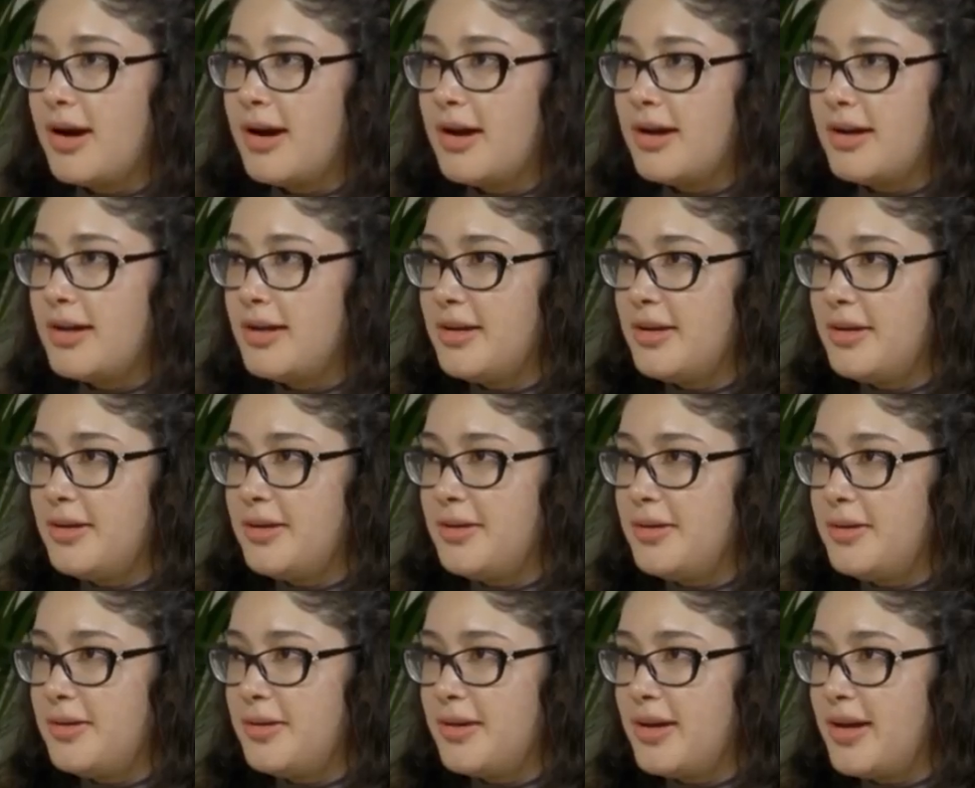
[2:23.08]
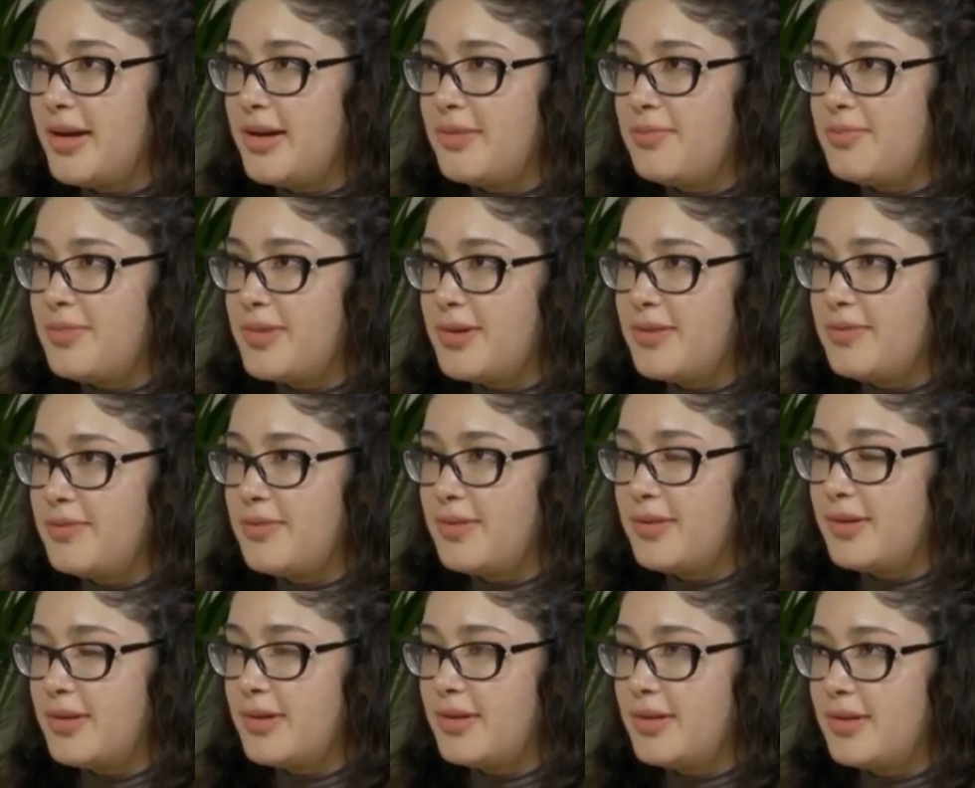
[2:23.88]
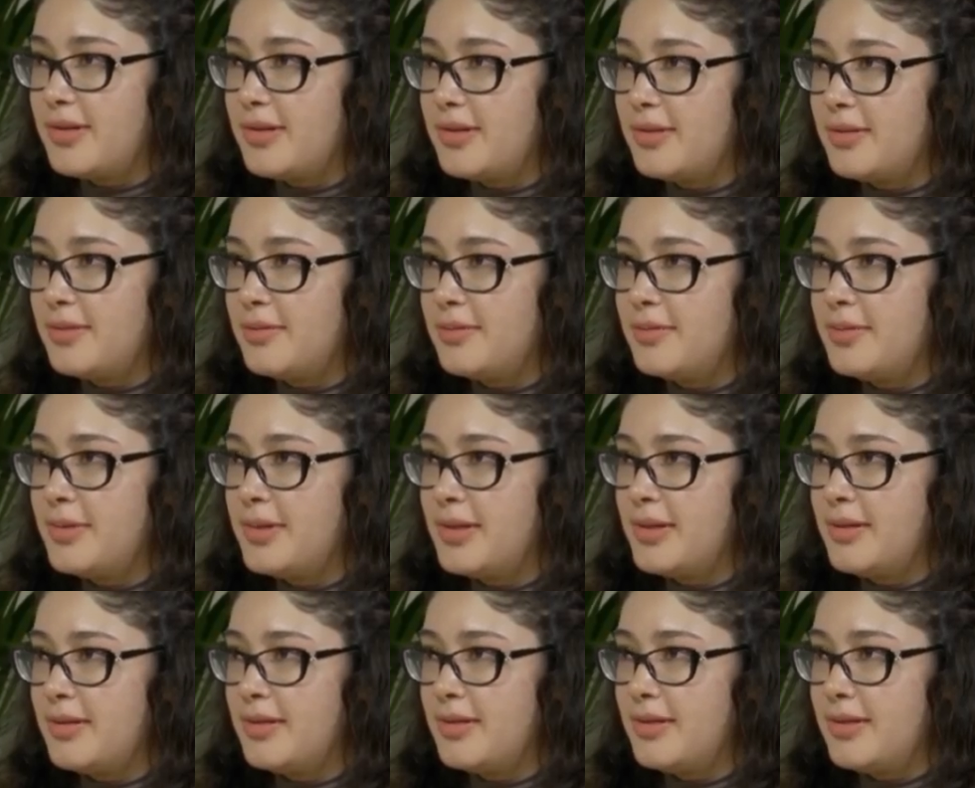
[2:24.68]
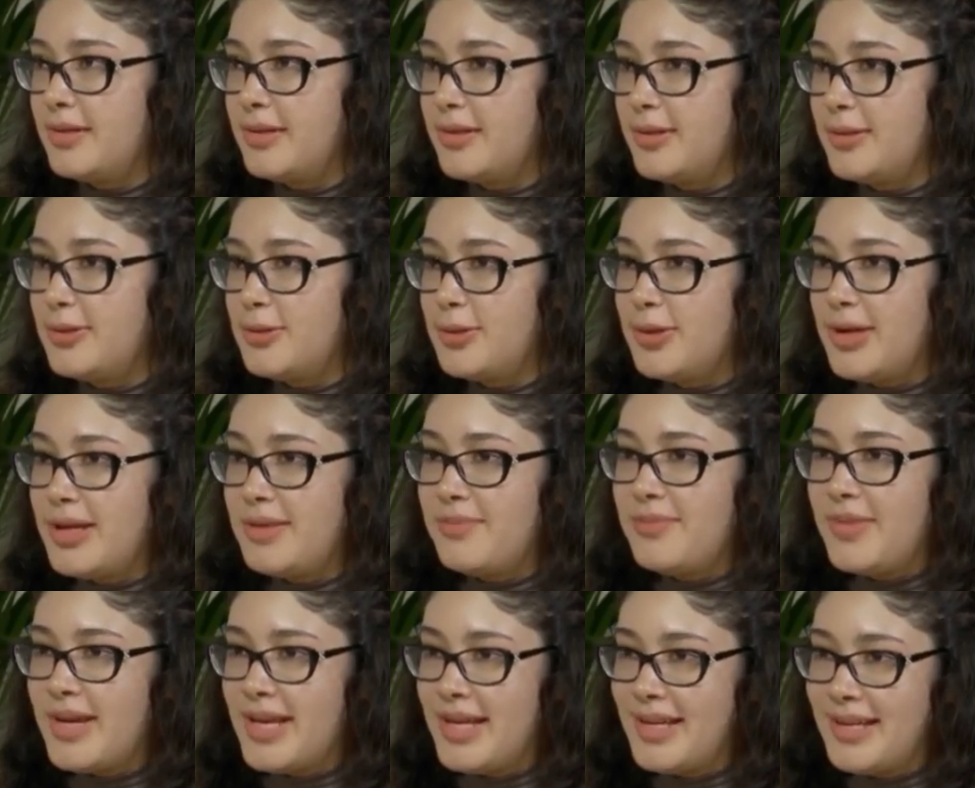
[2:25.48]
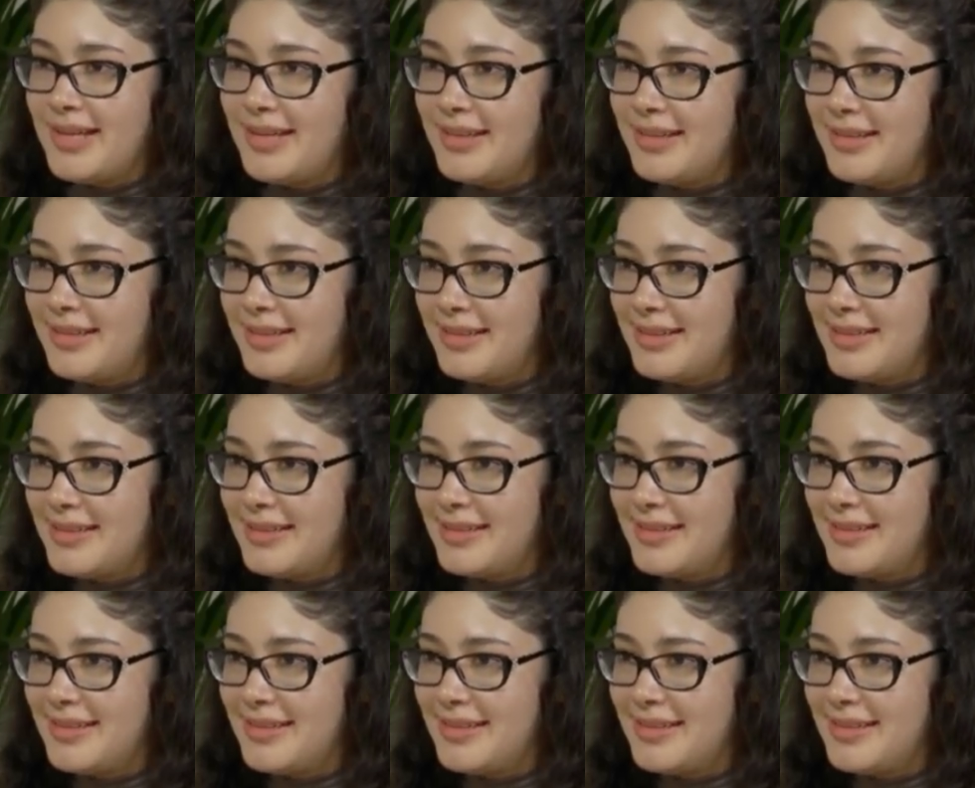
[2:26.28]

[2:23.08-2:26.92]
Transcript: I prefer to email.